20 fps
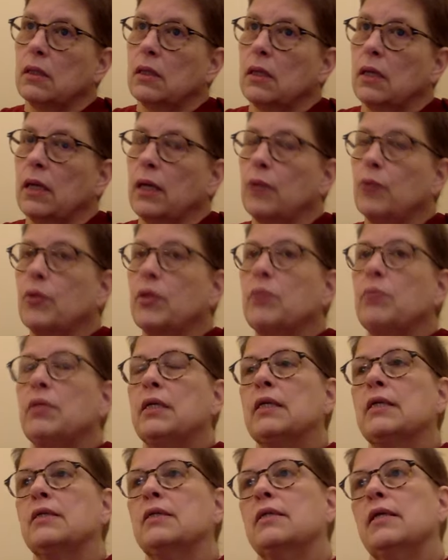And we
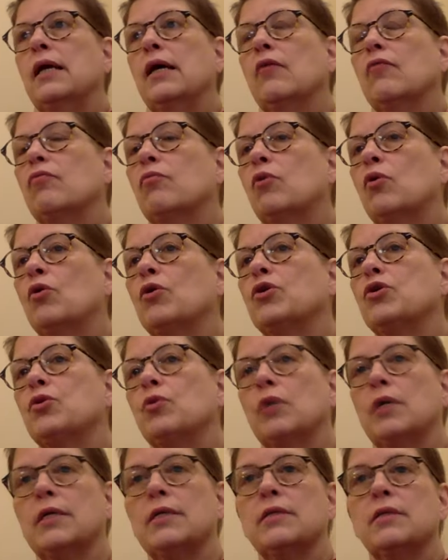begin to have more
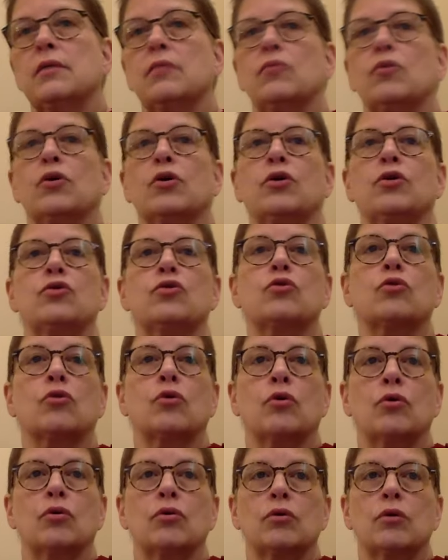choice and more
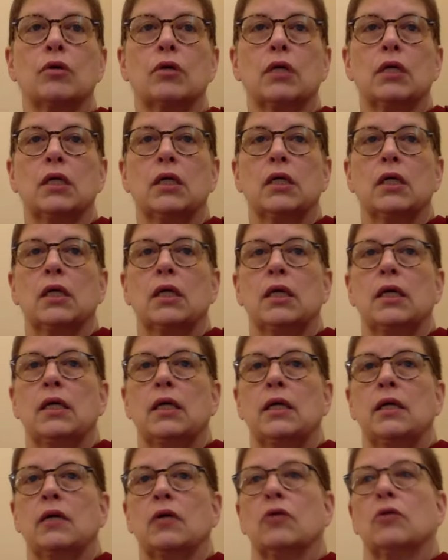control
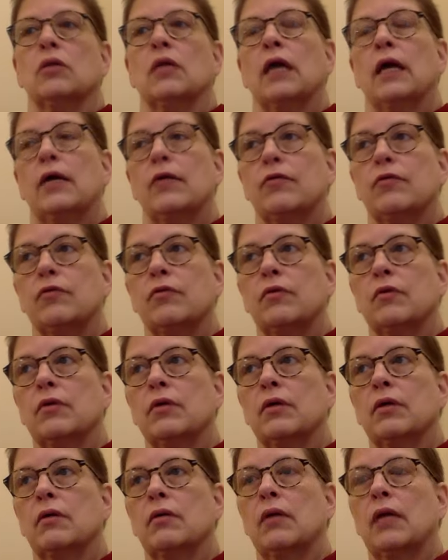in our life,
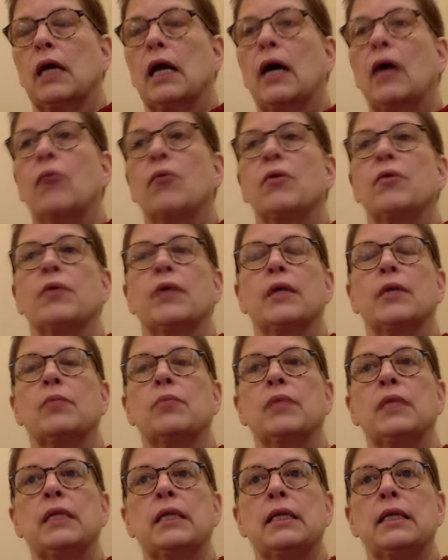how we want to
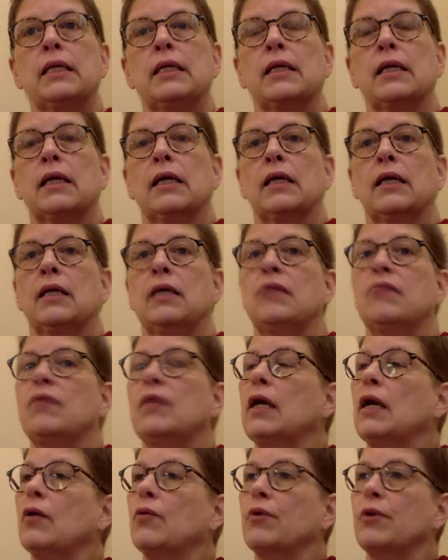be, even
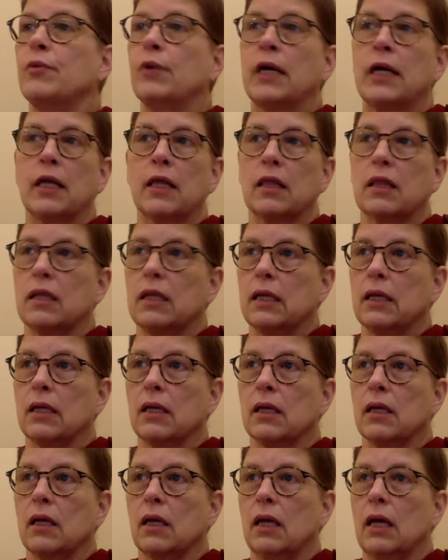how we want to think,
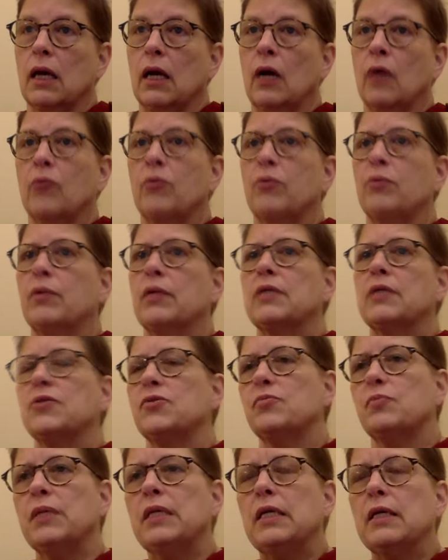how we want to
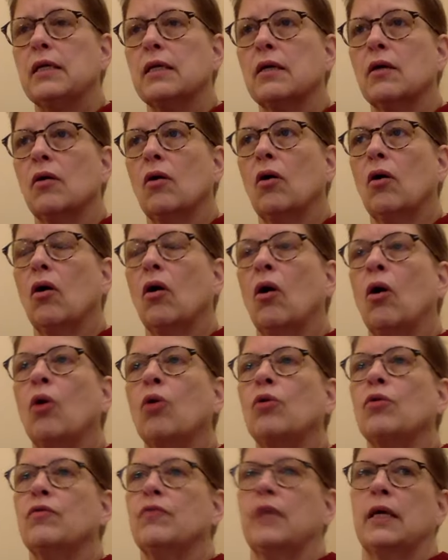speak.
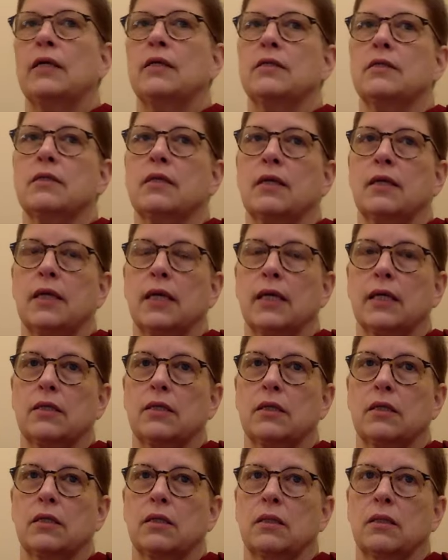All of that is
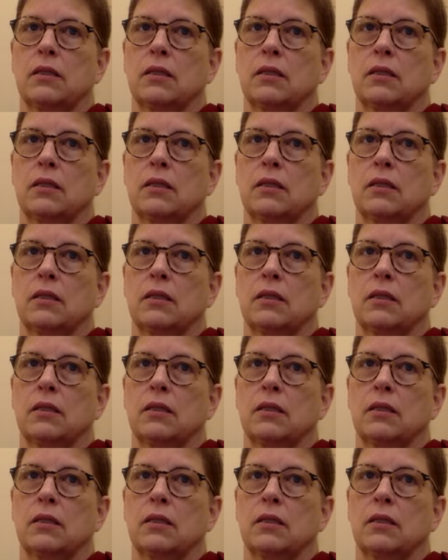connected